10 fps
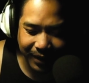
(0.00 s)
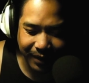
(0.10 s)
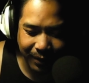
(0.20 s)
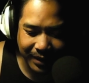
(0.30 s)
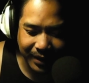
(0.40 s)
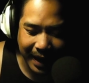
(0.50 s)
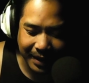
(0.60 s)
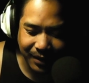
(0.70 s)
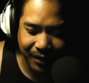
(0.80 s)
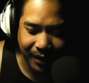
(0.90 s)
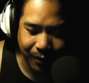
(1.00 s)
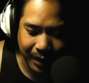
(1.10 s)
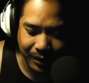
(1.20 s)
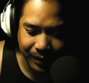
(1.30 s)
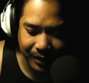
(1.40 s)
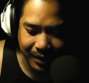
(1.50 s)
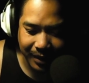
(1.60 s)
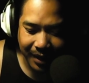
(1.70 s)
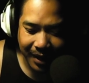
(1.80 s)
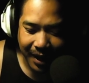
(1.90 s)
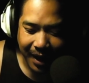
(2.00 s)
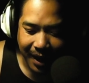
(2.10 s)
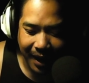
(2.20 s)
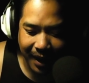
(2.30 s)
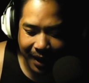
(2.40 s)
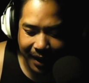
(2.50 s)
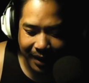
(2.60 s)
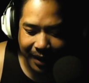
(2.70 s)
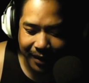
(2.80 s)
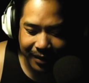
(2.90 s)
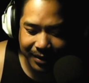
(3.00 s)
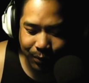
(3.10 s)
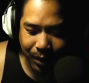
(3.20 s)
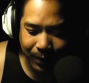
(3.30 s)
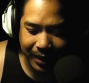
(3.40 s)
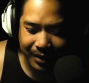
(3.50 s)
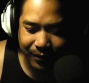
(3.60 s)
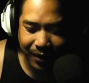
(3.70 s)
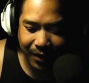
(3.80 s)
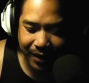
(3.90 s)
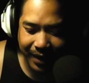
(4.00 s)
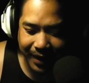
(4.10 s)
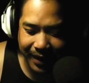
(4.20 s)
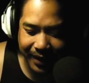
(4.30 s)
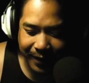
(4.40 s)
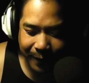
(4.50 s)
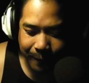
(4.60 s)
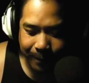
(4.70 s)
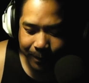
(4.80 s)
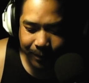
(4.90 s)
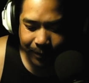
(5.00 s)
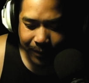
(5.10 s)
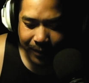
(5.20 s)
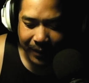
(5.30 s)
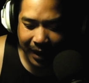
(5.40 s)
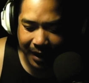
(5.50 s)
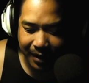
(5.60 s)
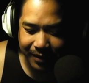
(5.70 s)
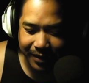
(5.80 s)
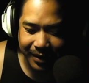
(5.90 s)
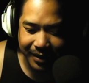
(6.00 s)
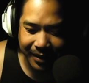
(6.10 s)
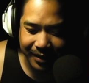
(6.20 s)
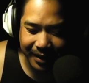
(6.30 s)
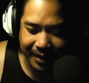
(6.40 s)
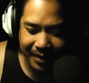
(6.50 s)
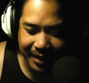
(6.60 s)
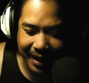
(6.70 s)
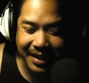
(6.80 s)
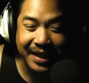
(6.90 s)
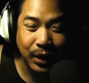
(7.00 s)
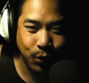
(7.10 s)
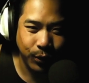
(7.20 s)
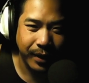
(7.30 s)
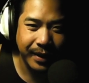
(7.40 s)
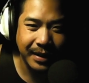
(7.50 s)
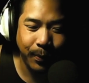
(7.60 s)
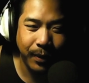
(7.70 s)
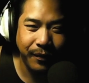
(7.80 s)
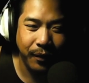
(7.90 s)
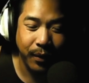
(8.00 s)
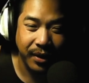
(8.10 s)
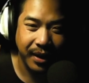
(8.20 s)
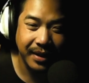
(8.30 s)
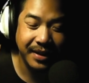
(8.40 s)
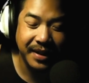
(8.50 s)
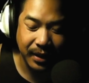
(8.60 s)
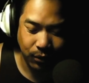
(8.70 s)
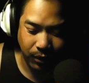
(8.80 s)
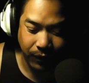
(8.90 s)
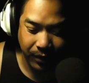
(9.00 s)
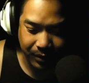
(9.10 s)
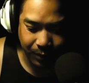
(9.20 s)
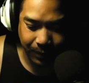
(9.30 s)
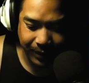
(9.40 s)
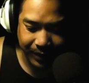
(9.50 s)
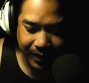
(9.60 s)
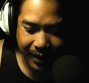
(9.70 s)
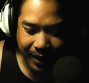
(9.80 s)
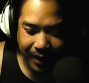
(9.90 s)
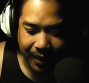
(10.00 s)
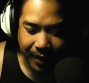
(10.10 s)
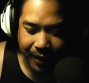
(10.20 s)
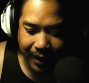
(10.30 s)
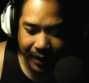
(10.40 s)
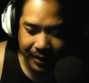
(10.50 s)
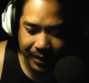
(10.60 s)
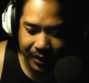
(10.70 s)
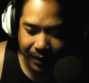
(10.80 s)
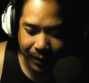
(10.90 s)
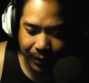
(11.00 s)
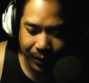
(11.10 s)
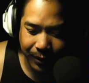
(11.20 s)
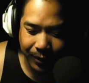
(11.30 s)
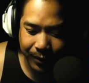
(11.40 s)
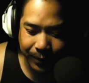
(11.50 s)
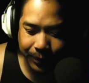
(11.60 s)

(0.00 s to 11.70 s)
the way she answered the questions. And I don't know. This woman is very, I don't know, eccentric. That's a perfect word. Eccentric for this woman. All right. So,